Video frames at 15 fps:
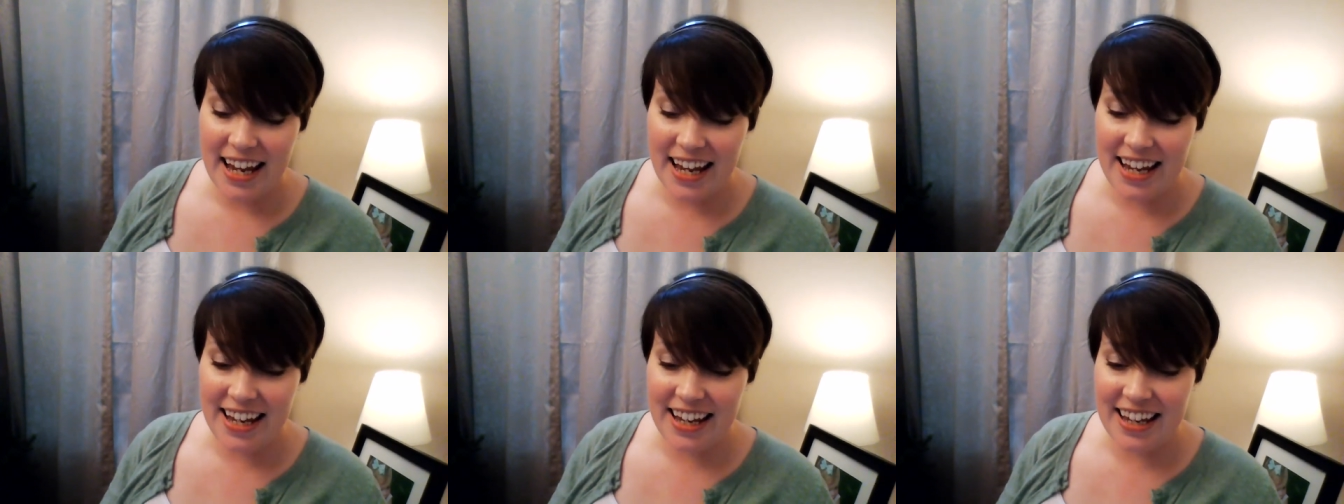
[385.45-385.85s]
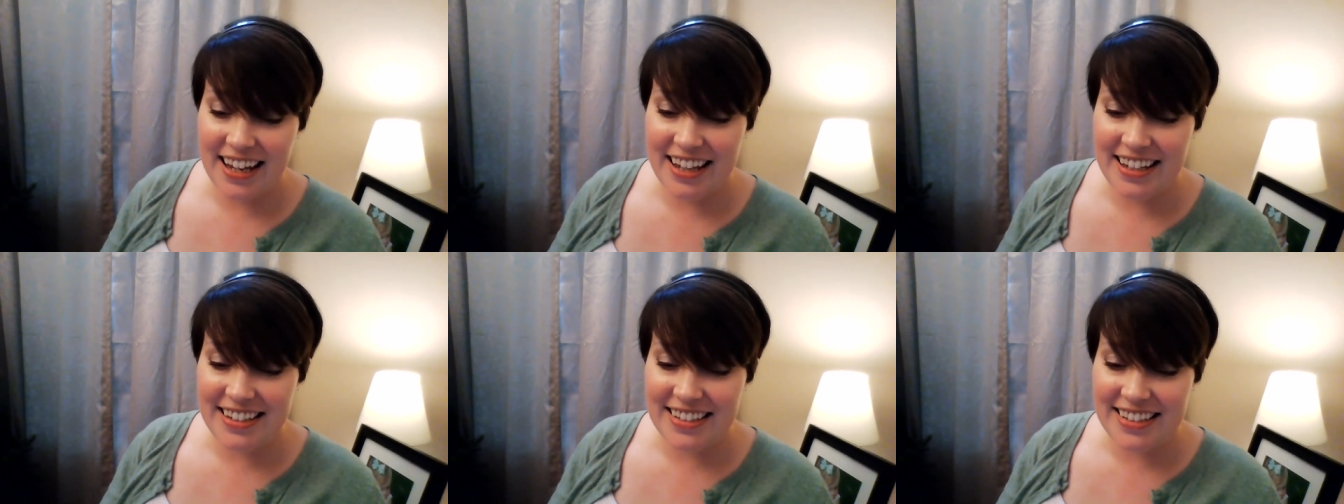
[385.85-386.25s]

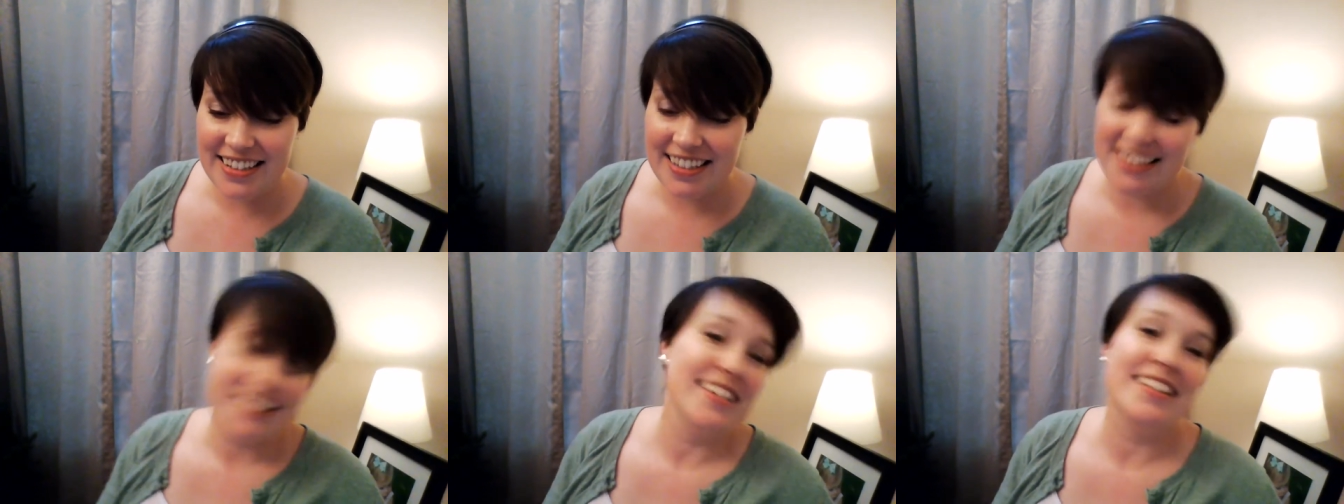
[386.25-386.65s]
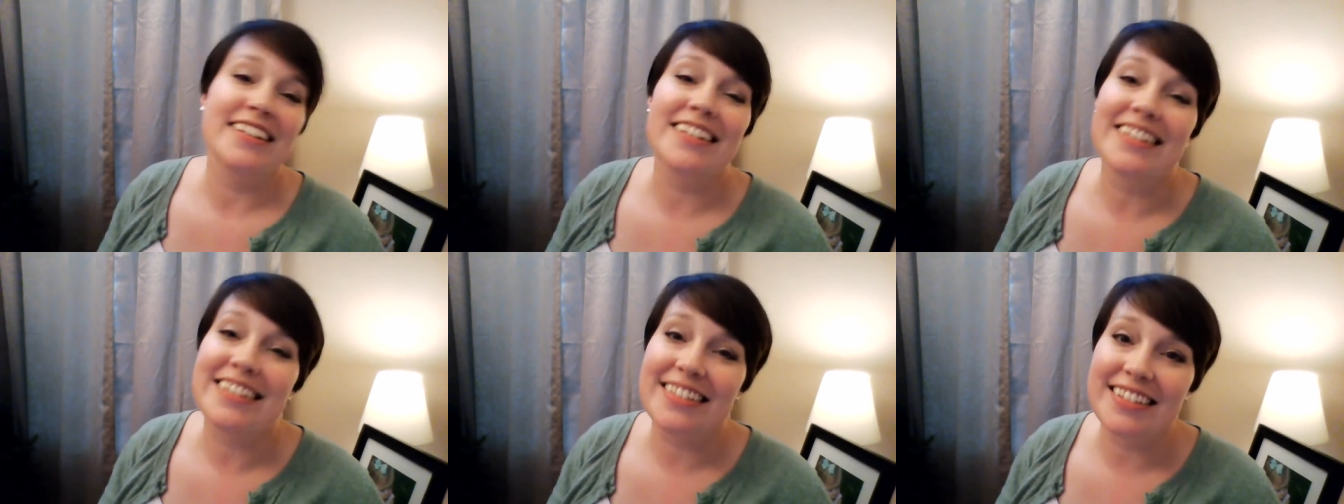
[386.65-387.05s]
And
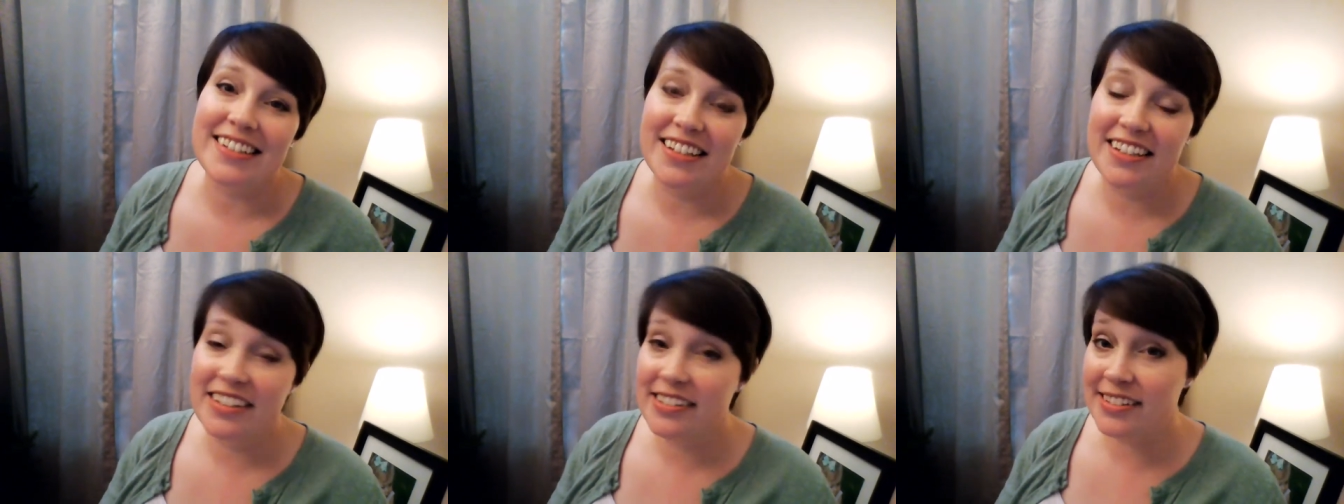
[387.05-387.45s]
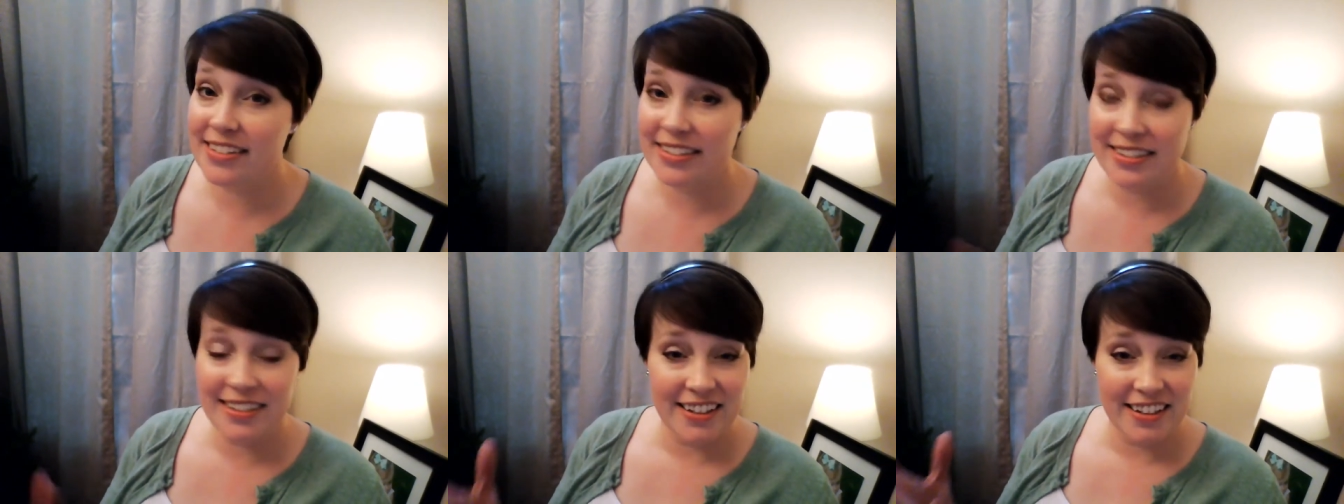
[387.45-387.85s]
this
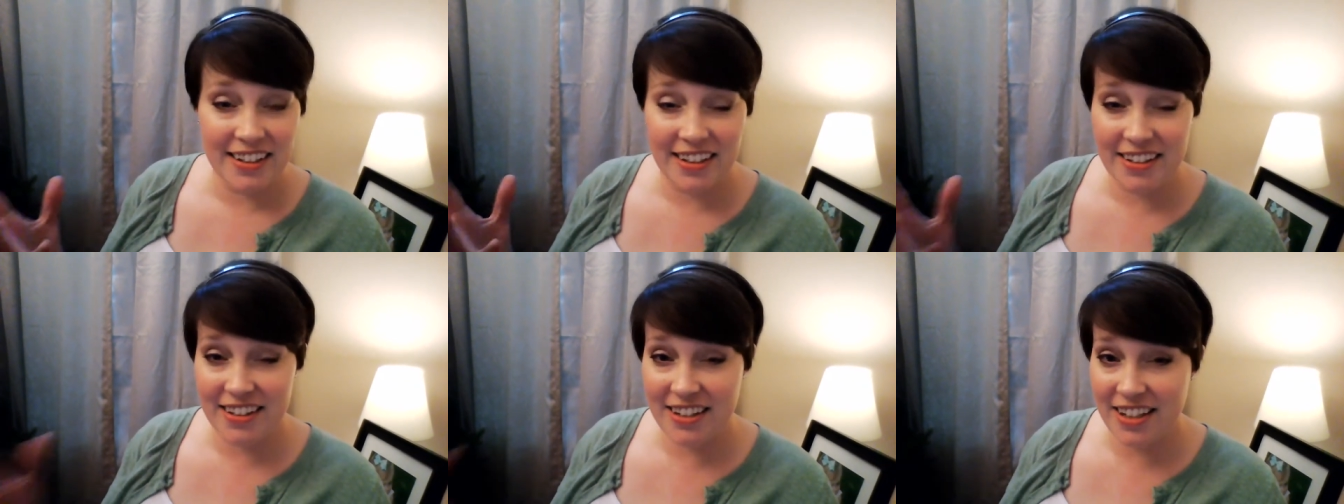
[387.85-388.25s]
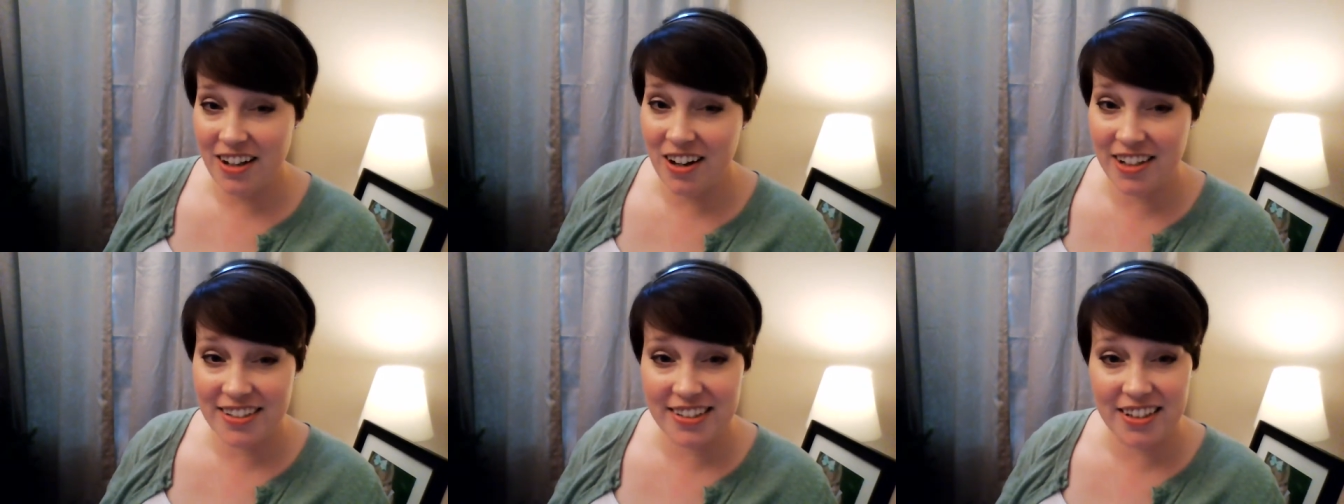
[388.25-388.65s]
is the
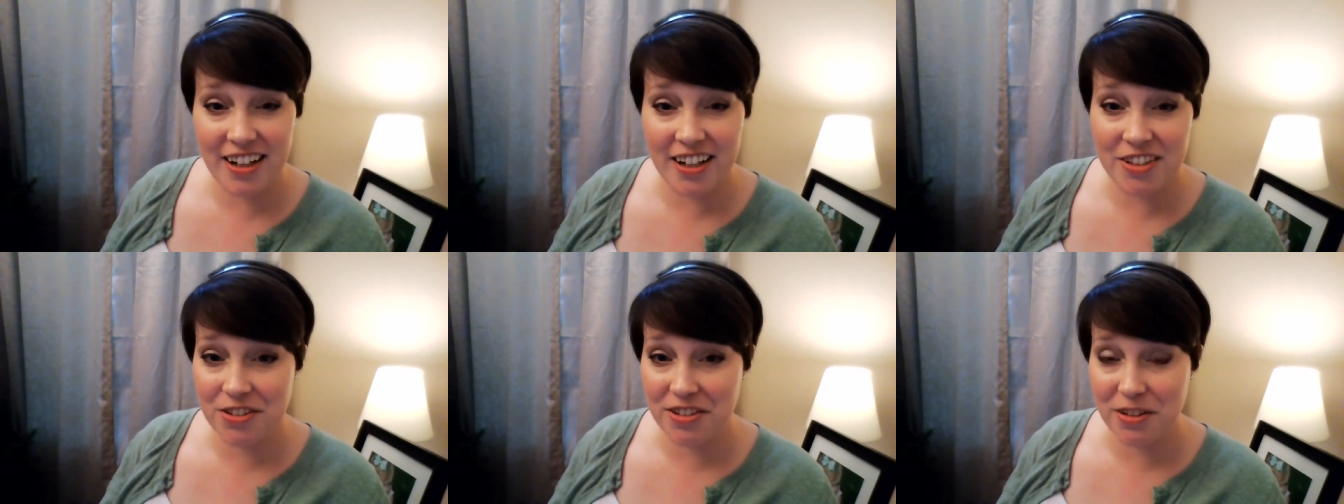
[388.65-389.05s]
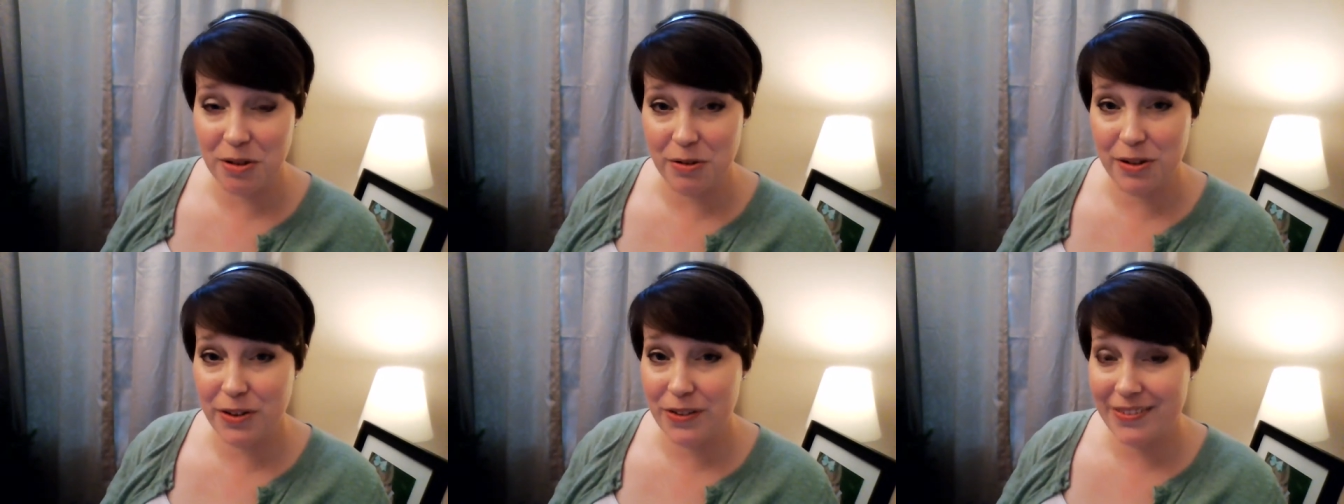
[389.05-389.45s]
honest God
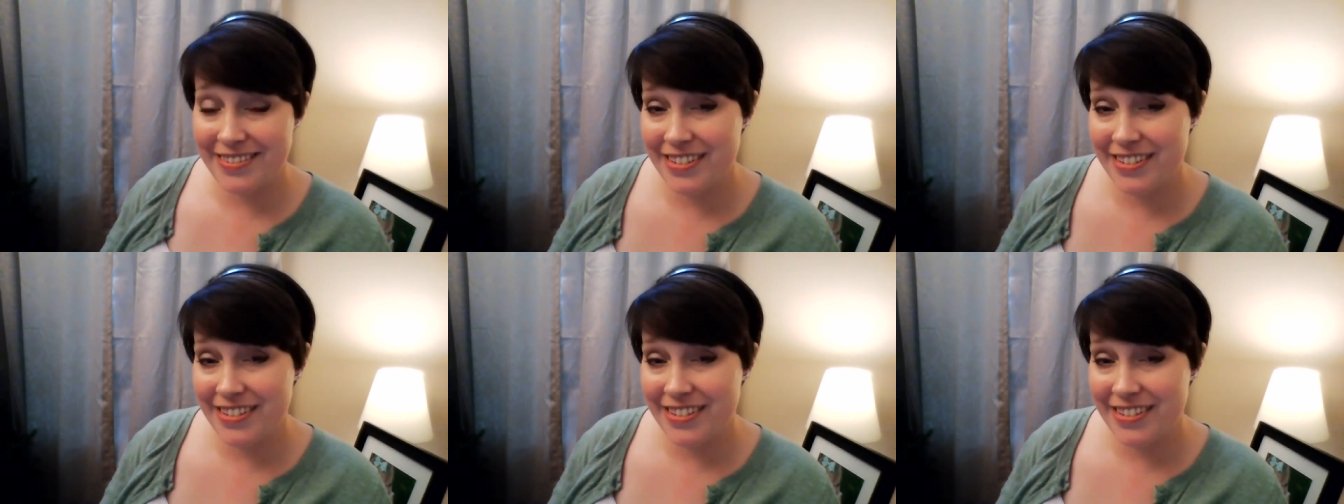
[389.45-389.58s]
truth.